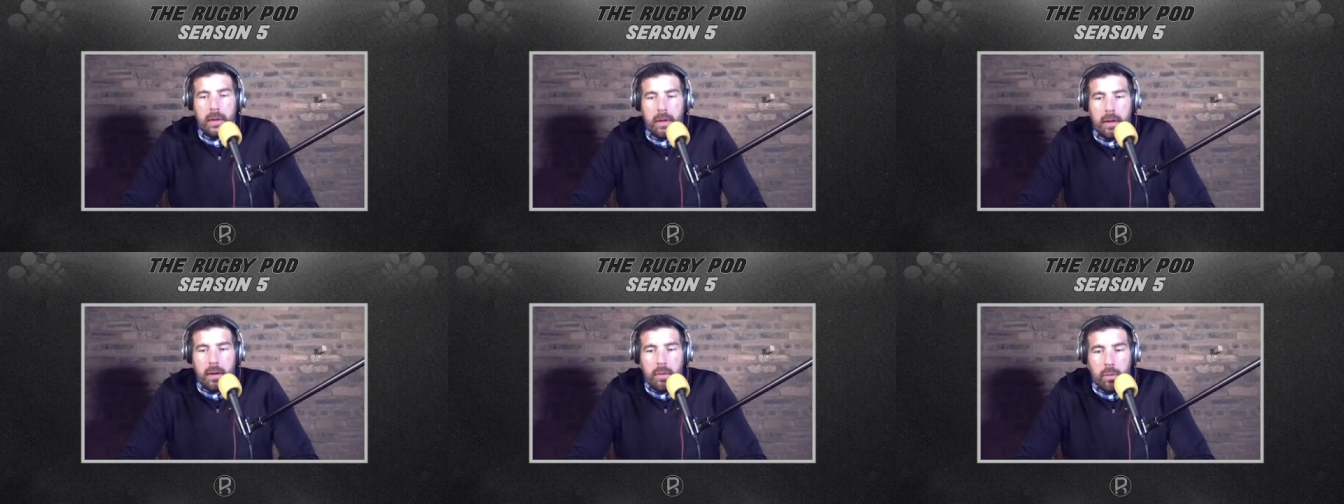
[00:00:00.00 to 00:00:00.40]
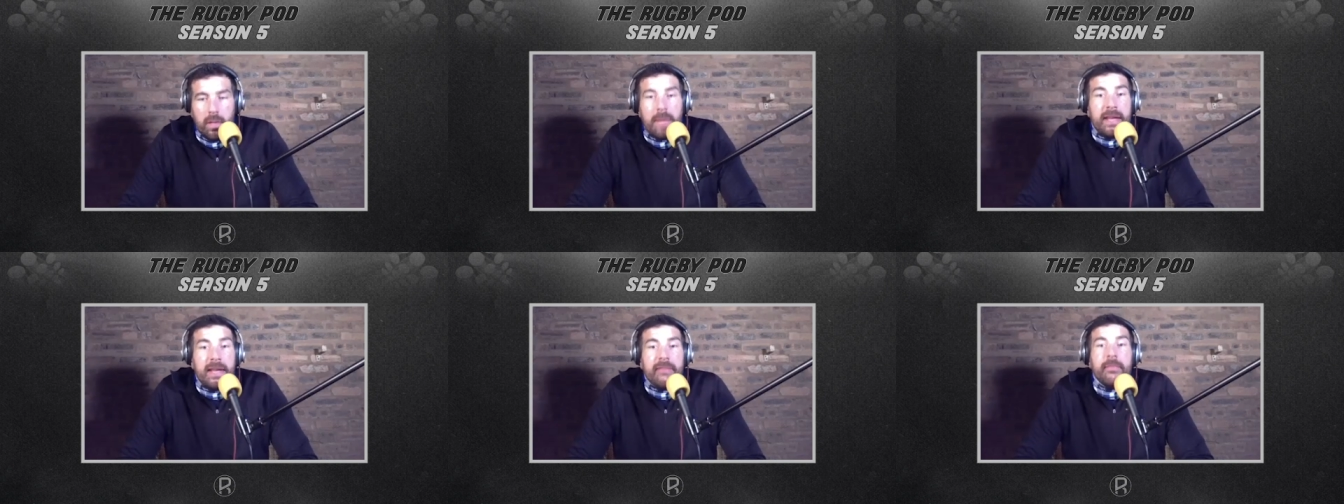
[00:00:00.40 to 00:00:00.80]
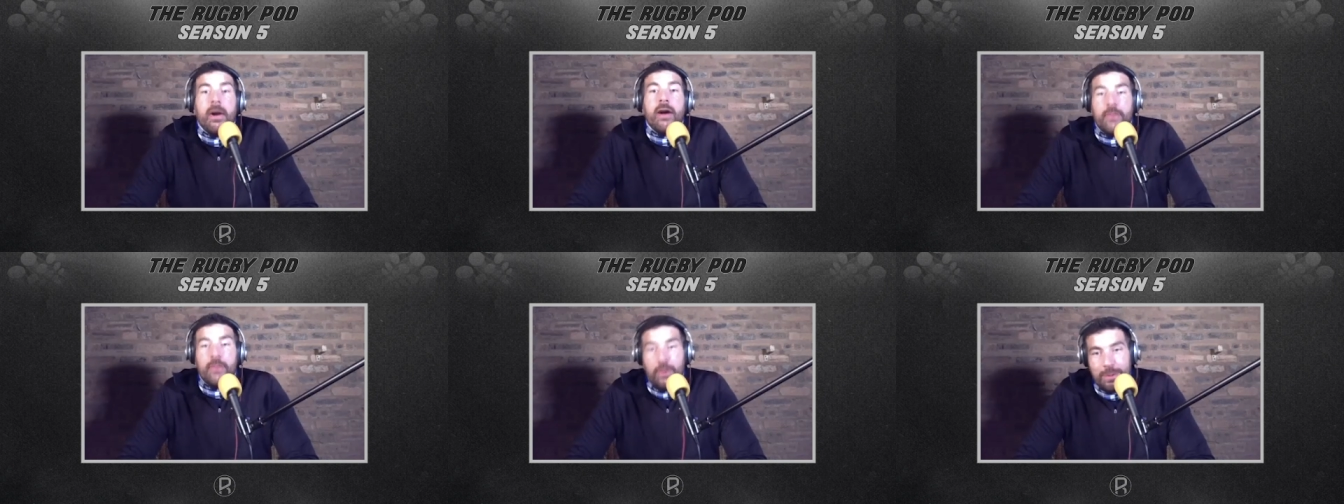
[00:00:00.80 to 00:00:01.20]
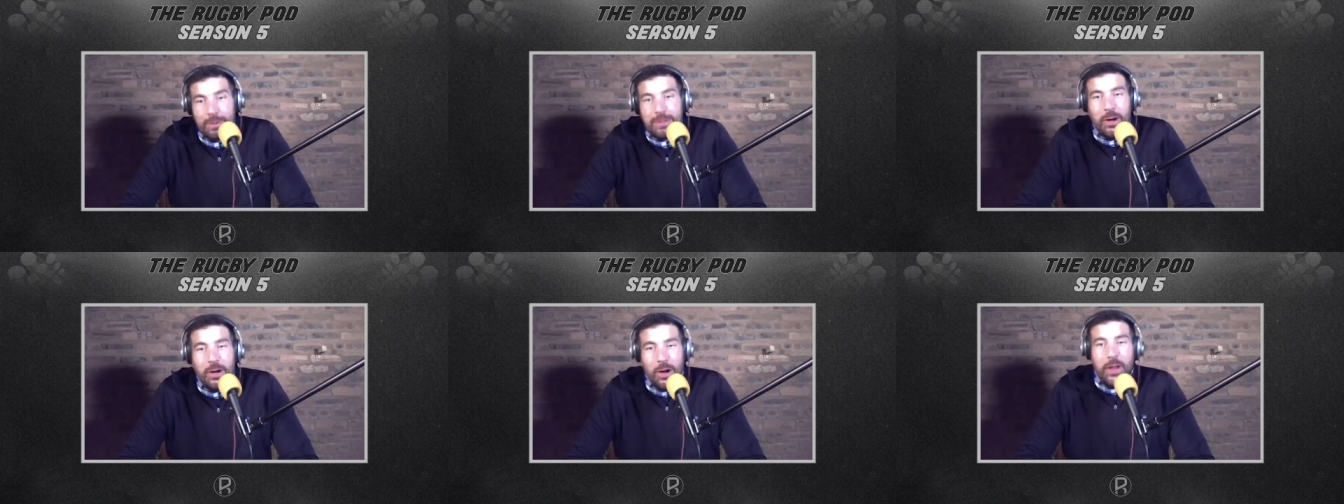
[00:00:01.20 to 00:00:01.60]
Well, let me give my
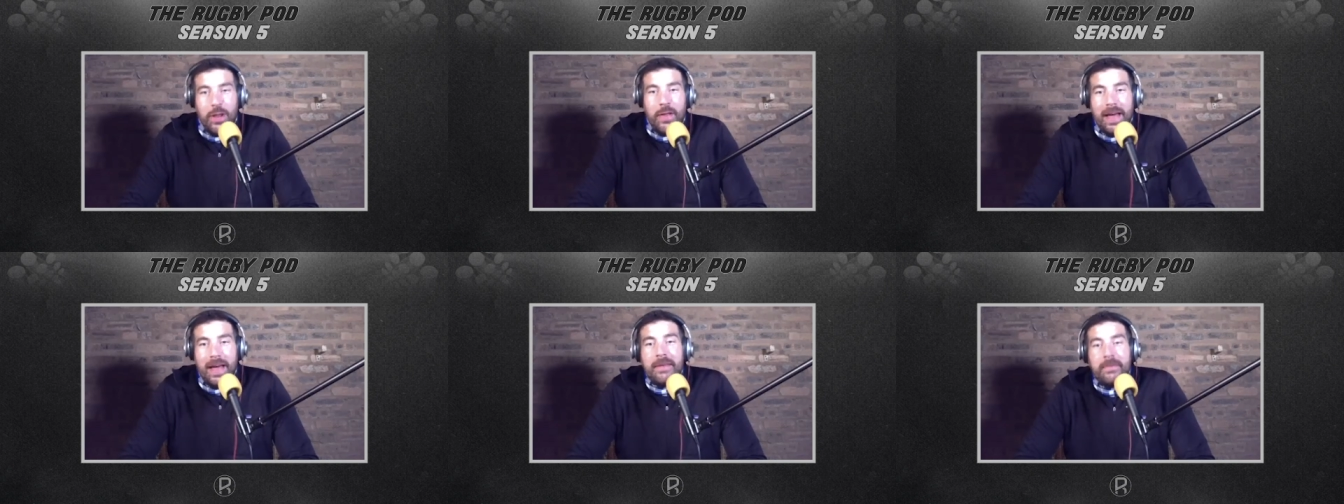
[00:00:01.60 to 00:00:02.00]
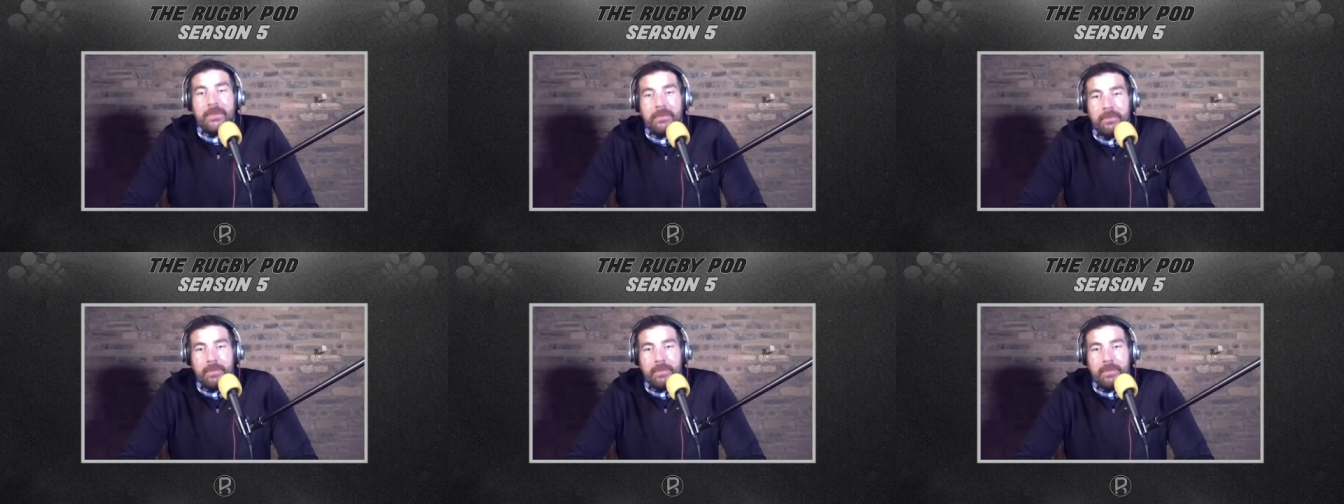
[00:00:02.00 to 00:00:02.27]
views on it then,